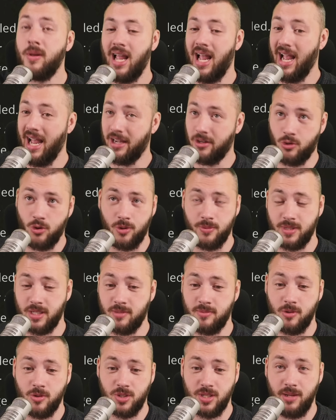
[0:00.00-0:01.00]
and Corpse
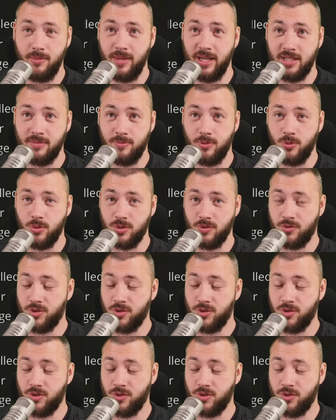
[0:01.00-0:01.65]
Explosion that makes Pools of